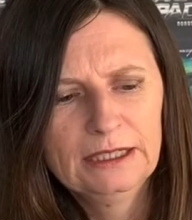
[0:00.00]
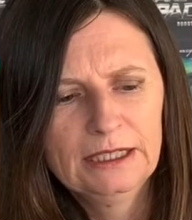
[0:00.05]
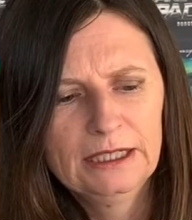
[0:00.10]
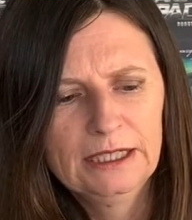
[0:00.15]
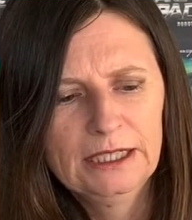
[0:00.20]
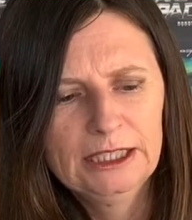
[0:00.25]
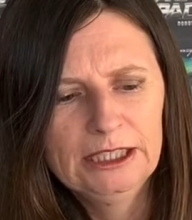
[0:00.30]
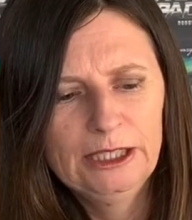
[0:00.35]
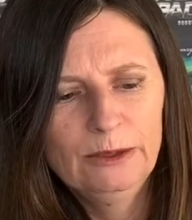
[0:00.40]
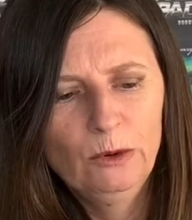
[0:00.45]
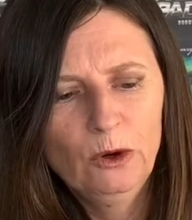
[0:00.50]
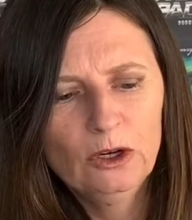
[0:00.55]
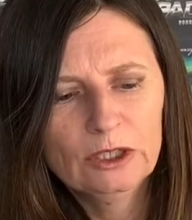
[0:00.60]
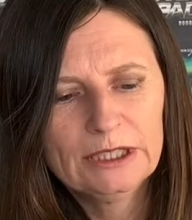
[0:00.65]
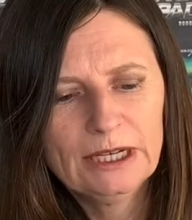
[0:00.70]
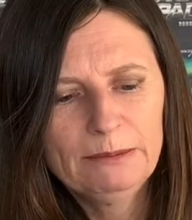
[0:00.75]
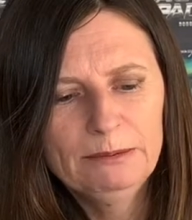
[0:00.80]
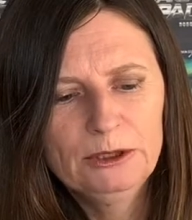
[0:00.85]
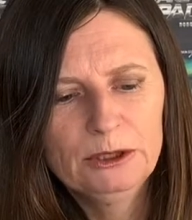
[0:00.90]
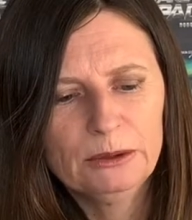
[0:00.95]
She walked
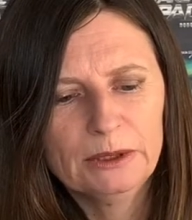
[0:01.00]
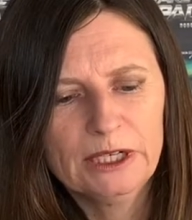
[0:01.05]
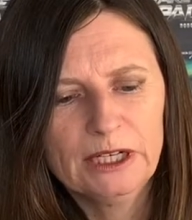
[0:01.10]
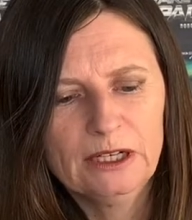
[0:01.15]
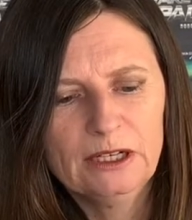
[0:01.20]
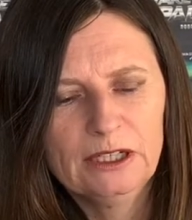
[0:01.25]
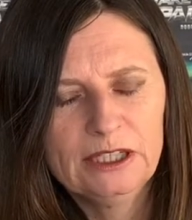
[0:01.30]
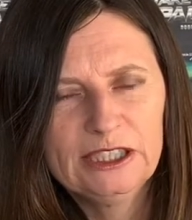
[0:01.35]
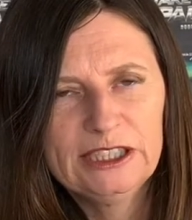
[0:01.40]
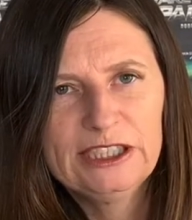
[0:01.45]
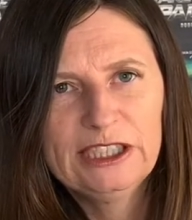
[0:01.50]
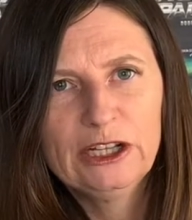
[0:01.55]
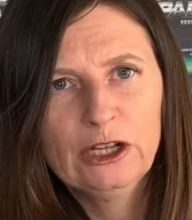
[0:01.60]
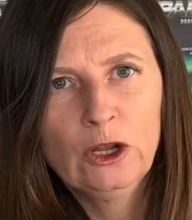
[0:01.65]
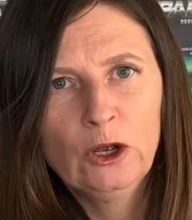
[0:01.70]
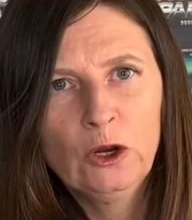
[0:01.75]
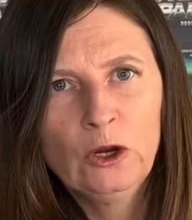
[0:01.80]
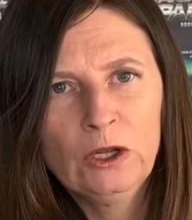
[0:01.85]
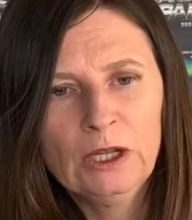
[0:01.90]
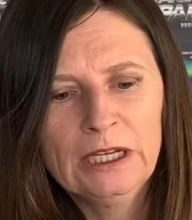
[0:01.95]
up to it,
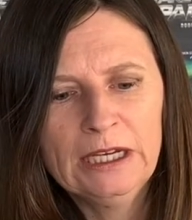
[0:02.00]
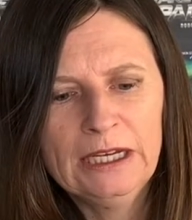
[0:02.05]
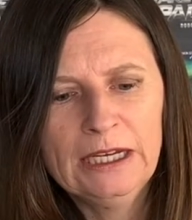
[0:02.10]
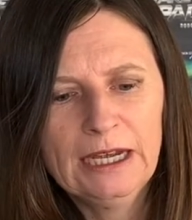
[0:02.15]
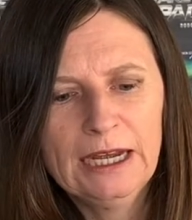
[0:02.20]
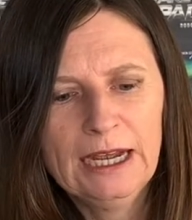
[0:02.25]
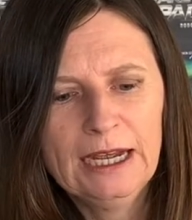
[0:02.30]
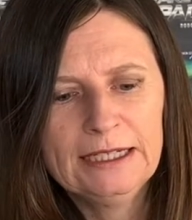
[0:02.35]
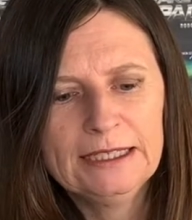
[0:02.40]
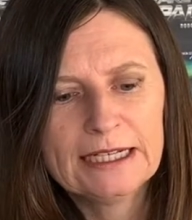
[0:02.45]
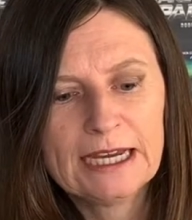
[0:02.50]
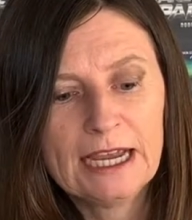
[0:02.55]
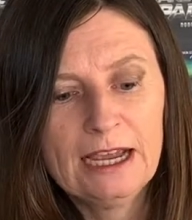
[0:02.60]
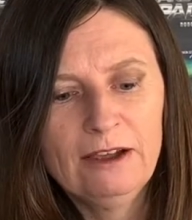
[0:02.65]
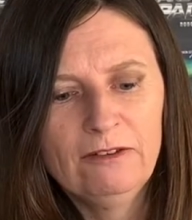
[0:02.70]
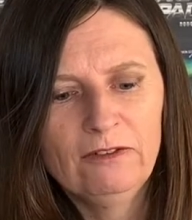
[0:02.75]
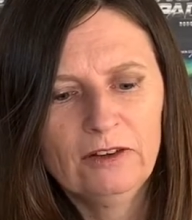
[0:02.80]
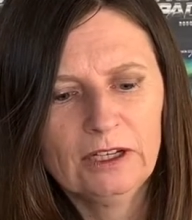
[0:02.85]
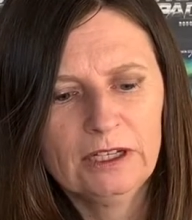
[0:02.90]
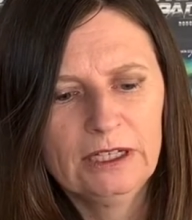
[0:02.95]
slowly and
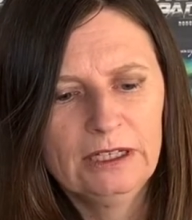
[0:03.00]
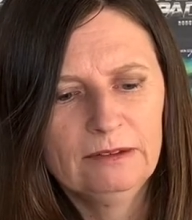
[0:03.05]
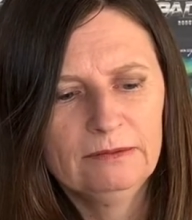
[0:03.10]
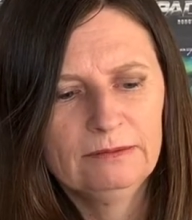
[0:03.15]
carefully.